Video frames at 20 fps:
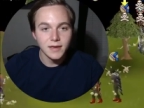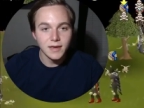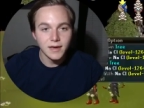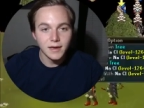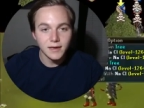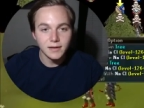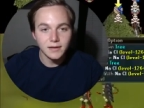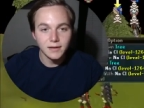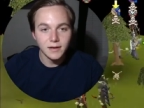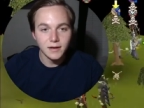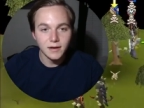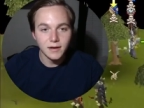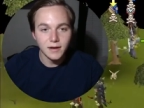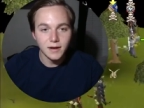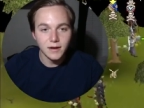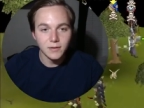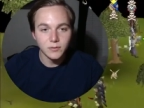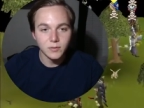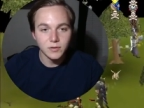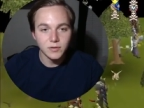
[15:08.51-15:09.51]
And
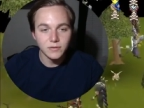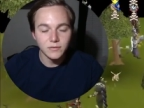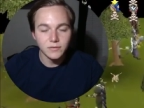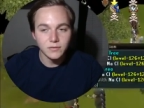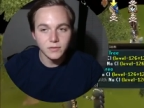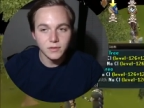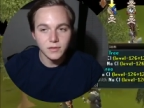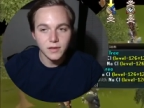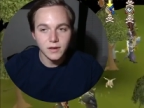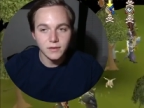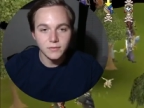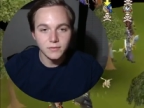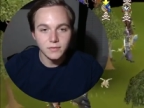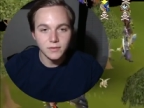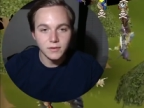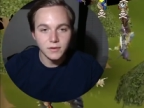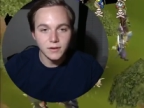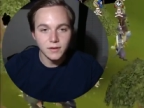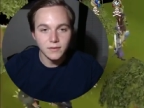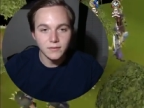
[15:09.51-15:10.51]
uh, I would have loved
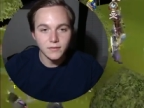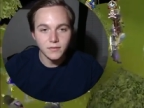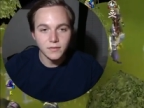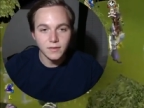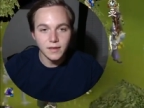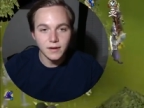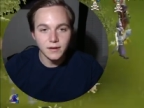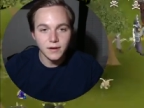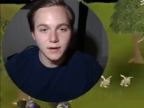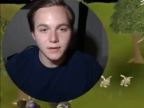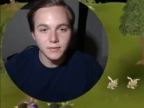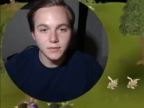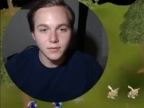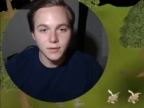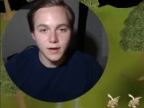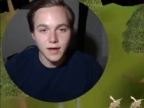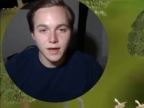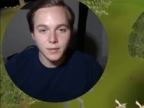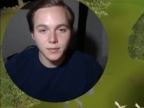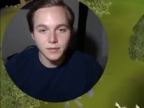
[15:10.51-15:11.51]
for that not
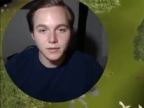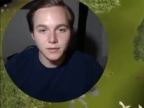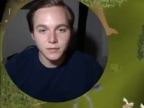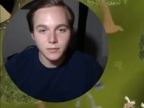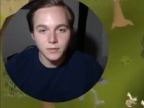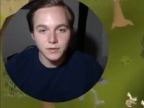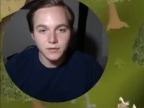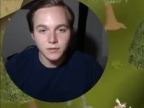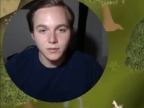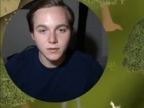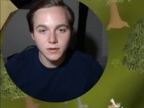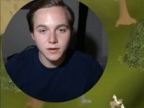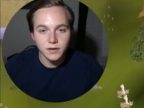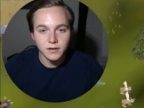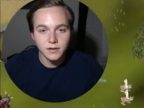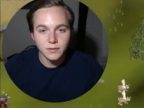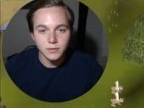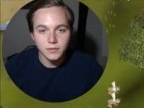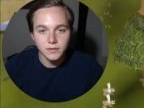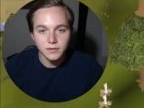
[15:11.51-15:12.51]
to have happened. What's going
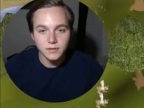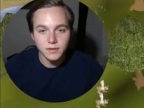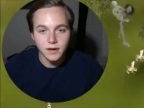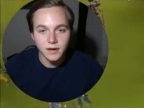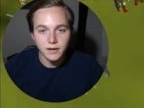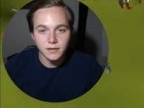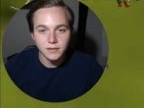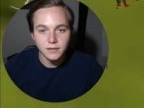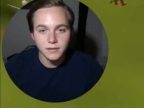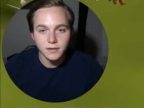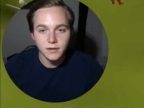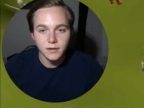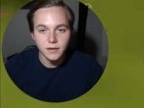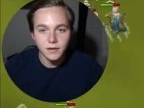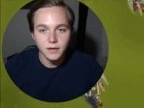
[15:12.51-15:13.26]
on here with this guy's...